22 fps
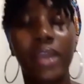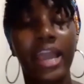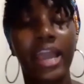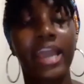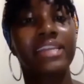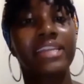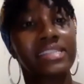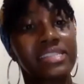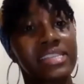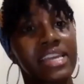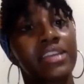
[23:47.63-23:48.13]

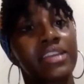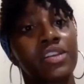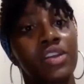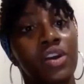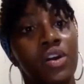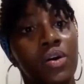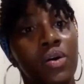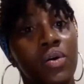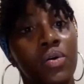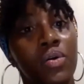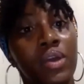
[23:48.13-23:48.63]
to say
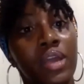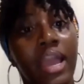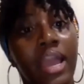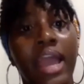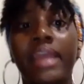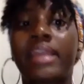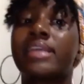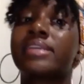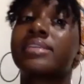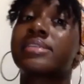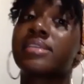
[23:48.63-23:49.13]
no.
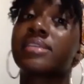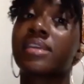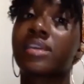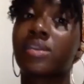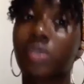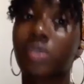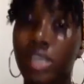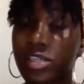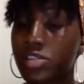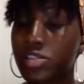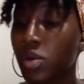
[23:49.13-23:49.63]
And
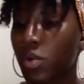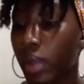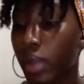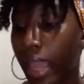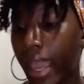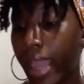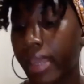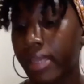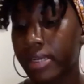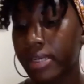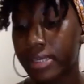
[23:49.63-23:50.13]
it's
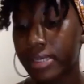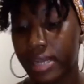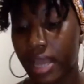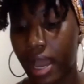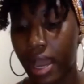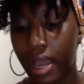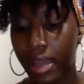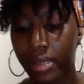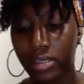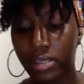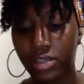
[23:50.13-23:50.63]
okay to
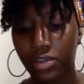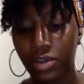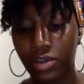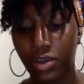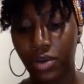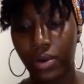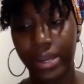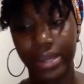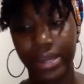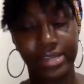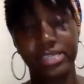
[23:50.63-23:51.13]
not, you
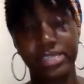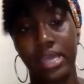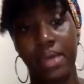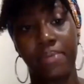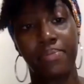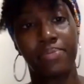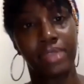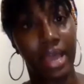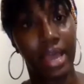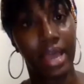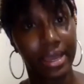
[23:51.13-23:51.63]
know, accept
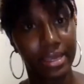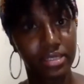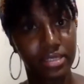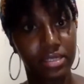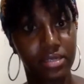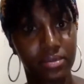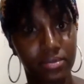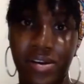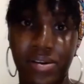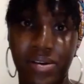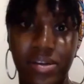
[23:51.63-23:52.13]
that.
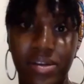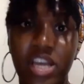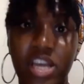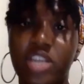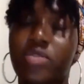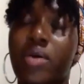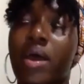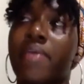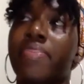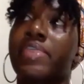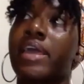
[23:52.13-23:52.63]

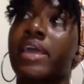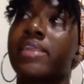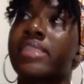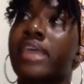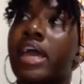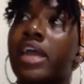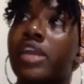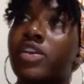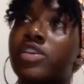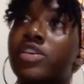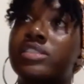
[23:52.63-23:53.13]
So I think
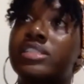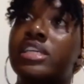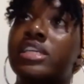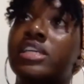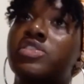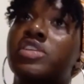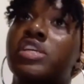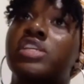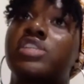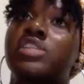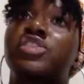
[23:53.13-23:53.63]
that you're
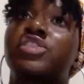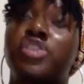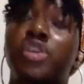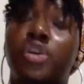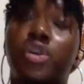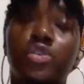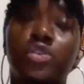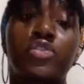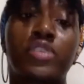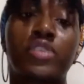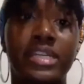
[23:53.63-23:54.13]
teaching
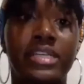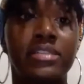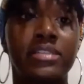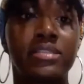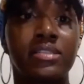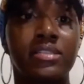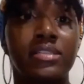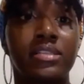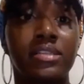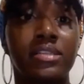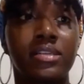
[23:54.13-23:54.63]
children,
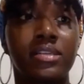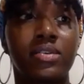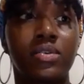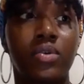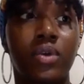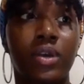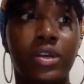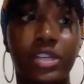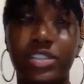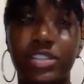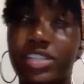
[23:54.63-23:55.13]

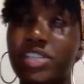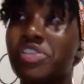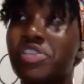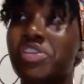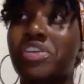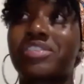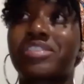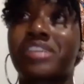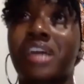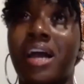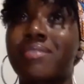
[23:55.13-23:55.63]
or you're teaching
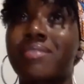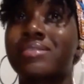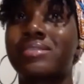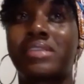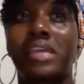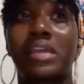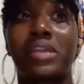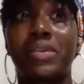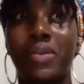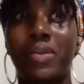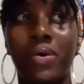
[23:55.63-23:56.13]
your child to
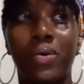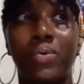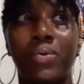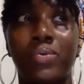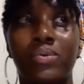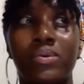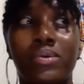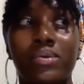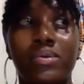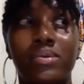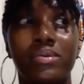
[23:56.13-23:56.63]
say no
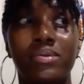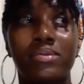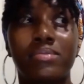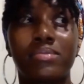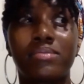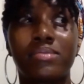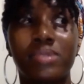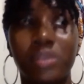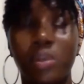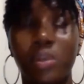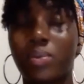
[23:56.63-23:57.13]

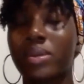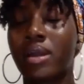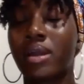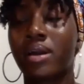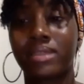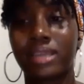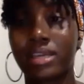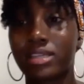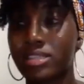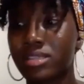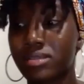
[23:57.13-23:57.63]
so young.
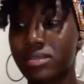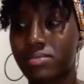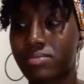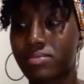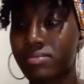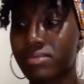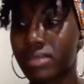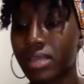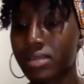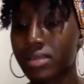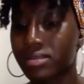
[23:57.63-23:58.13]

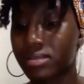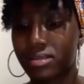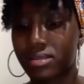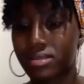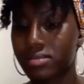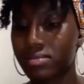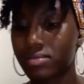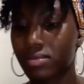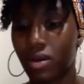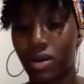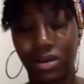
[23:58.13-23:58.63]

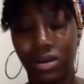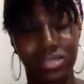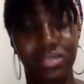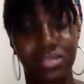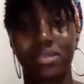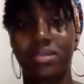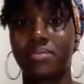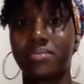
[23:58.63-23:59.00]
That's awesome.